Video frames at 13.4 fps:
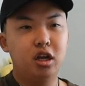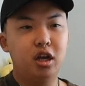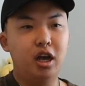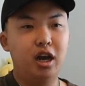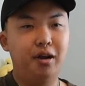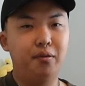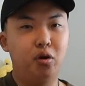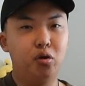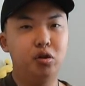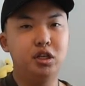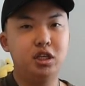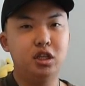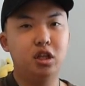and I've
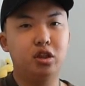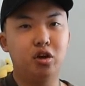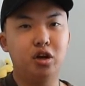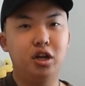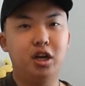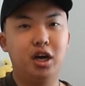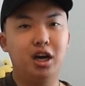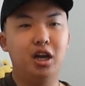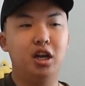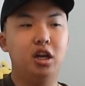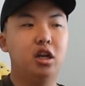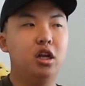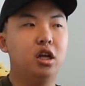only seen the
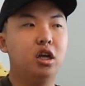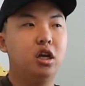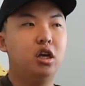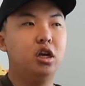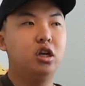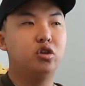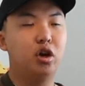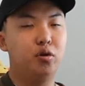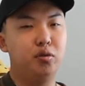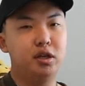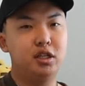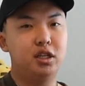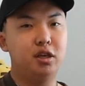39. So I
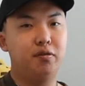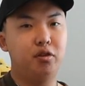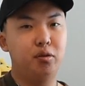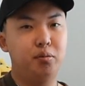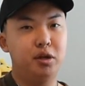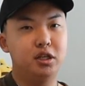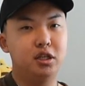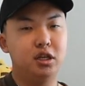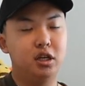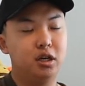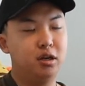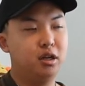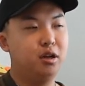risked it for the
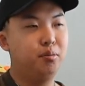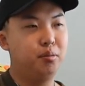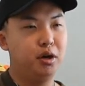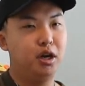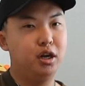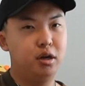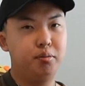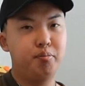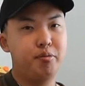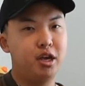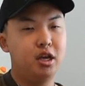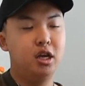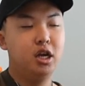biscuit, but
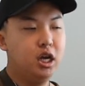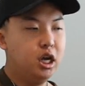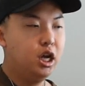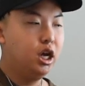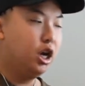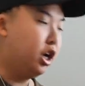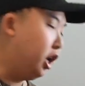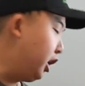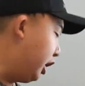couldn't